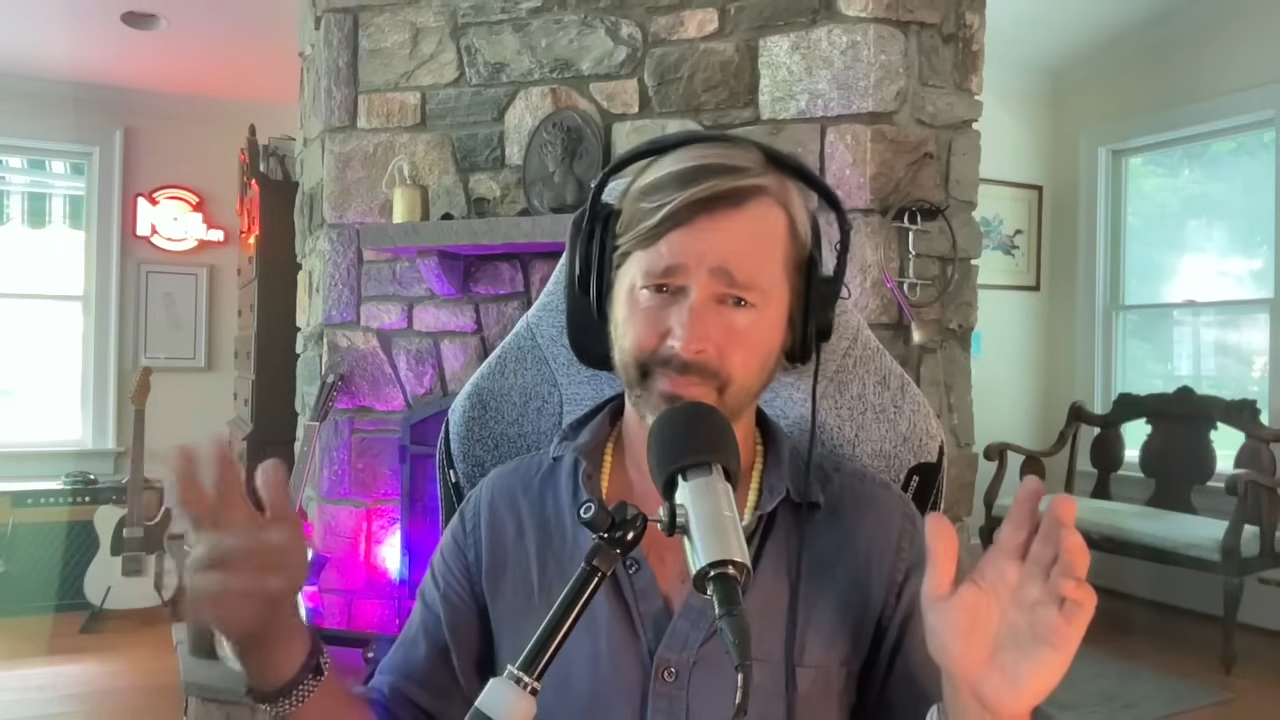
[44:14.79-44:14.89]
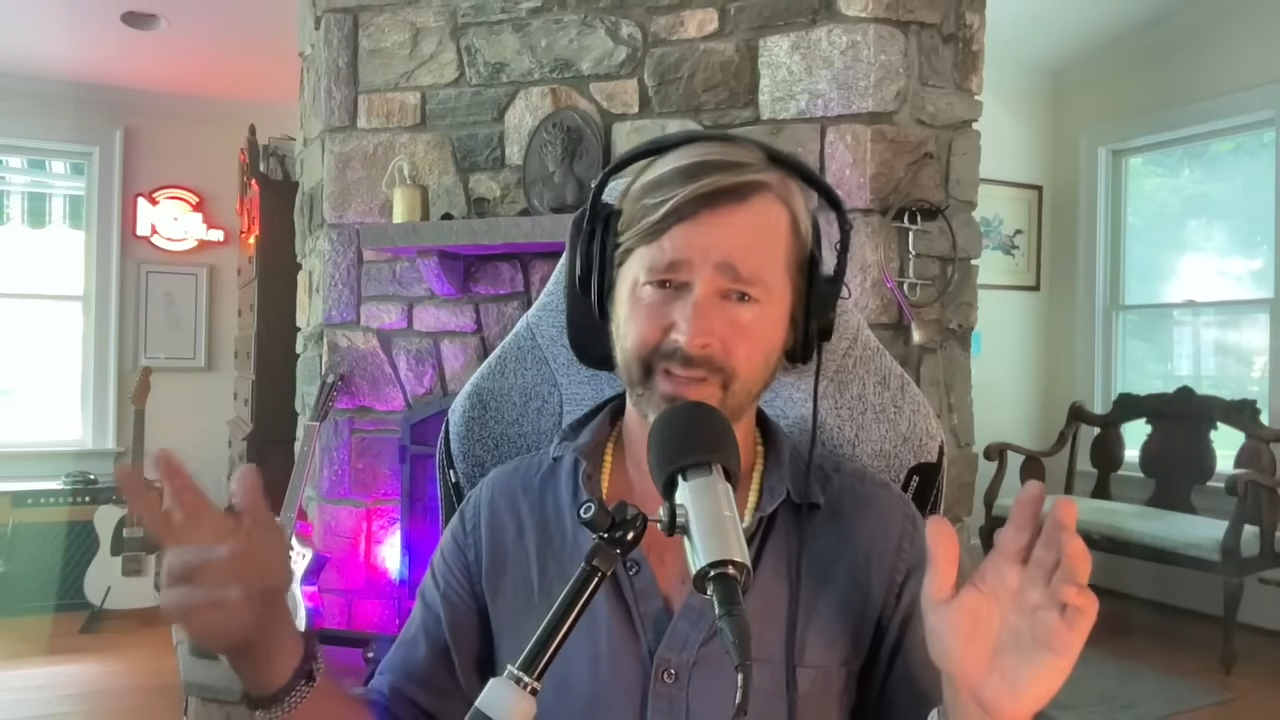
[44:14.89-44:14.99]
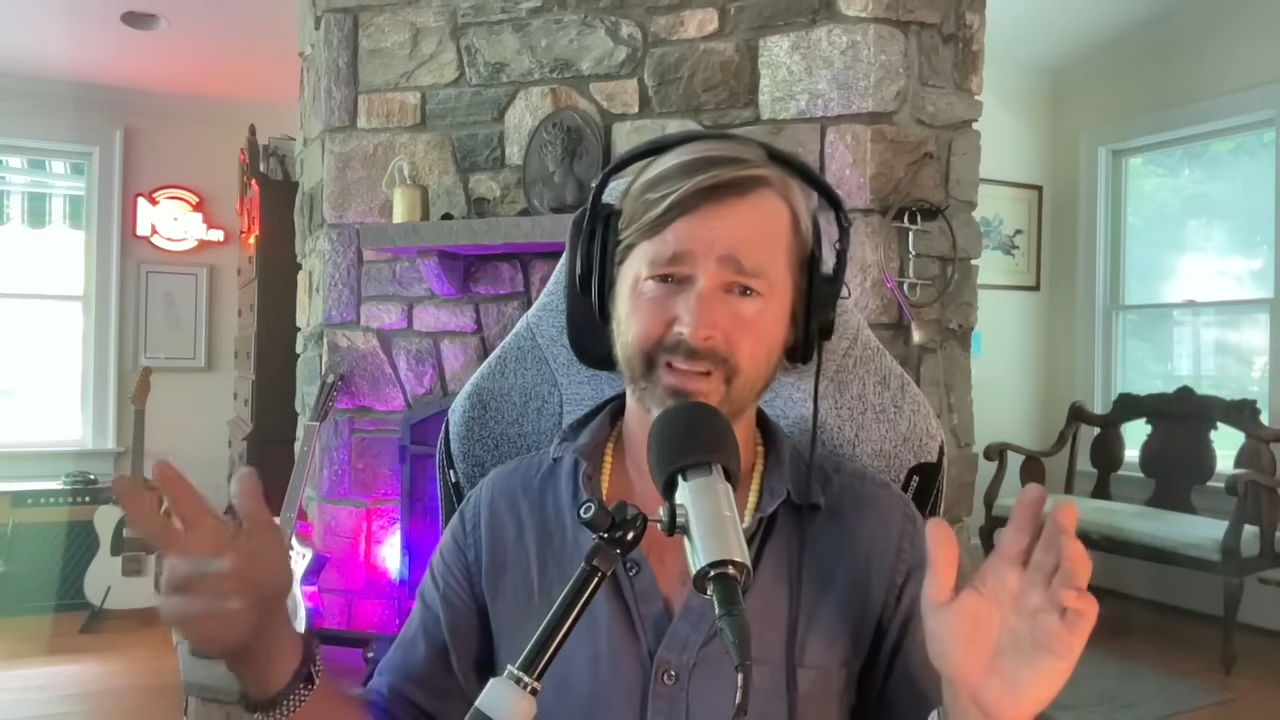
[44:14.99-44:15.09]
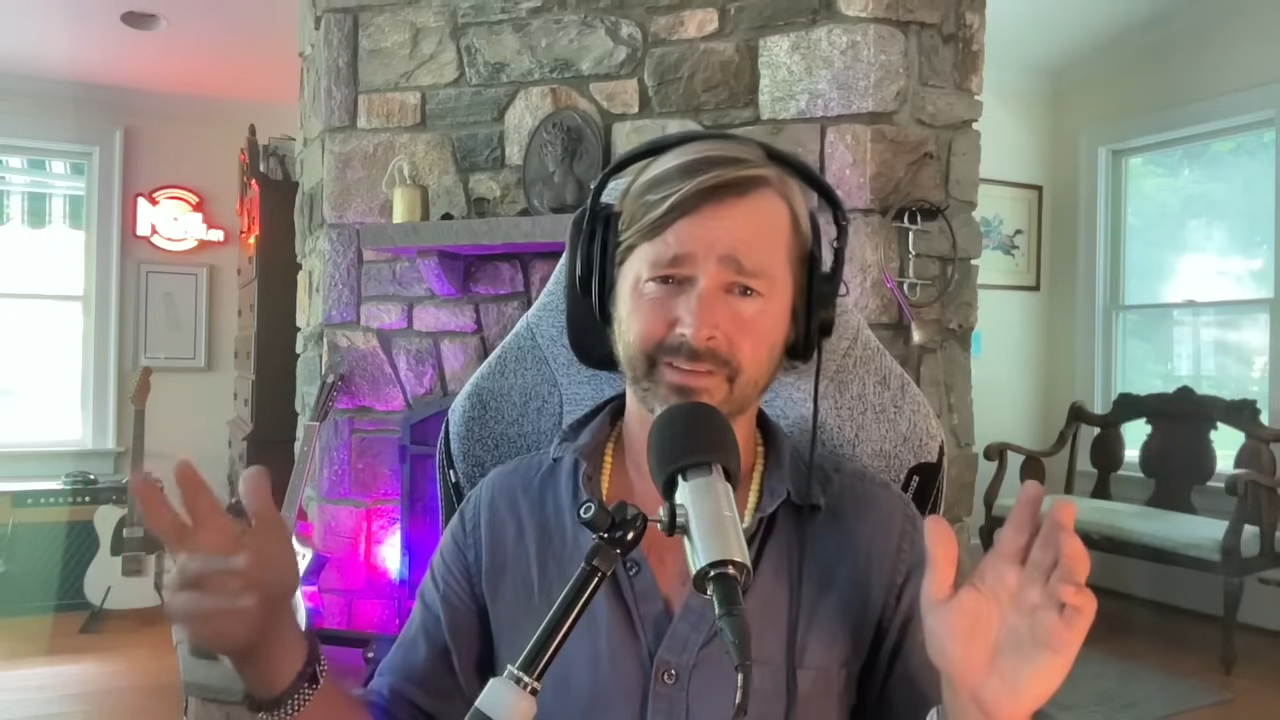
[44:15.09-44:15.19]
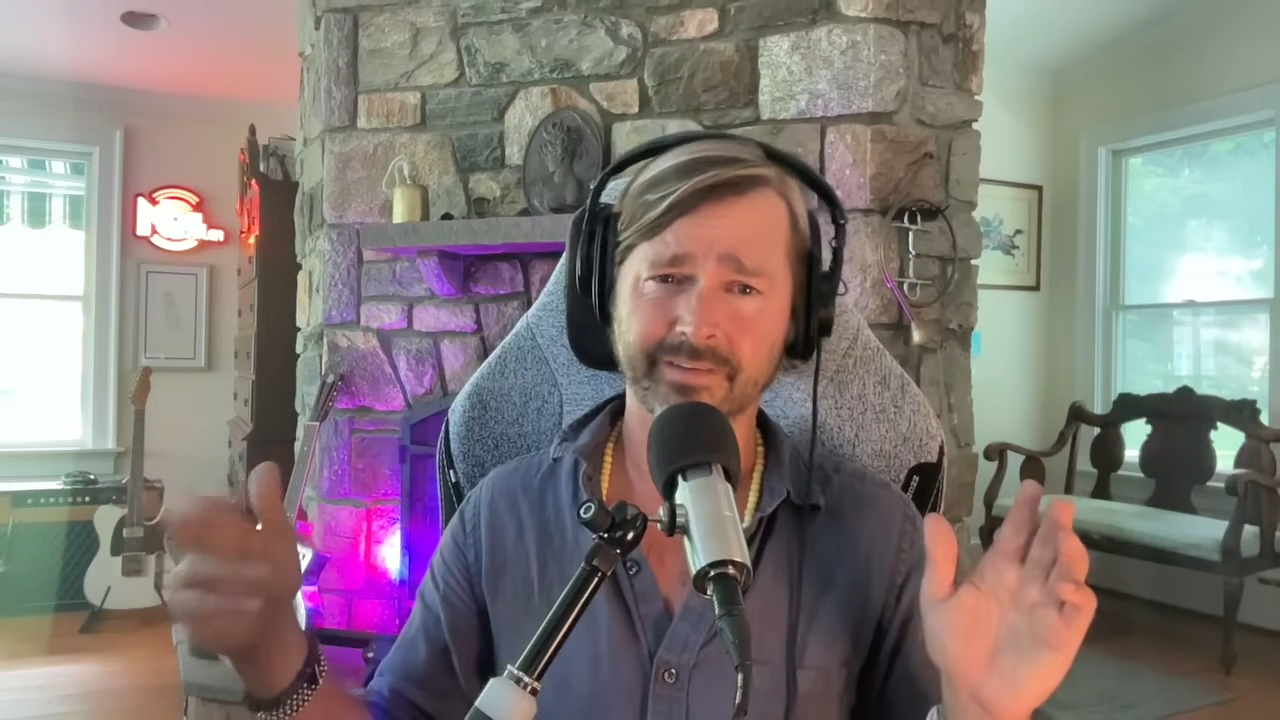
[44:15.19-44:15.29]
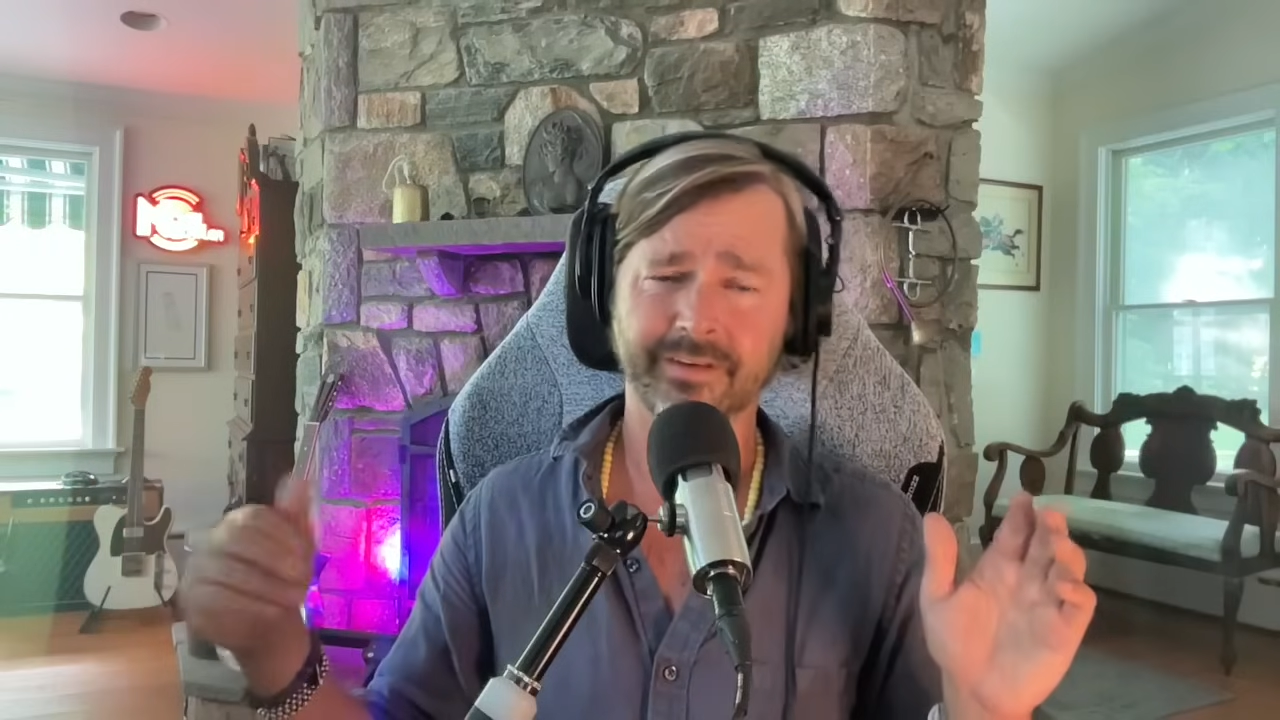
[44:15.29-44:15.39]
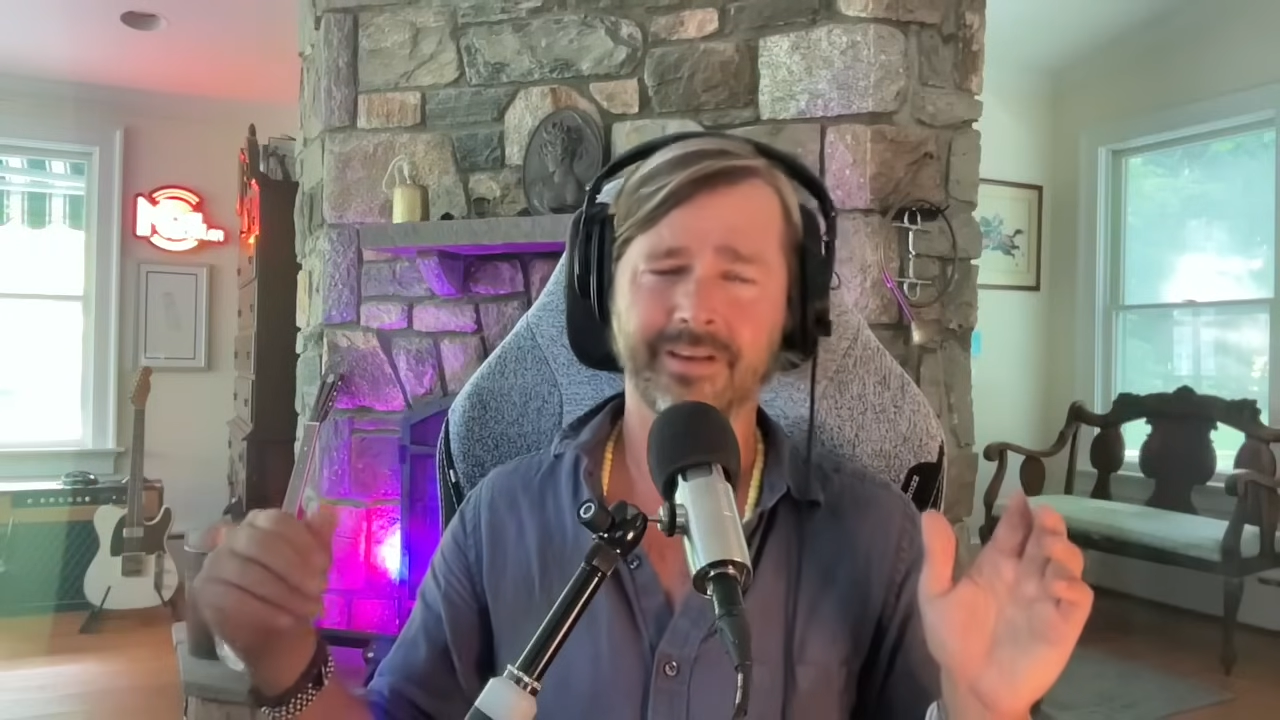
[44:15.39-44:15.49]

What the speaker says: is.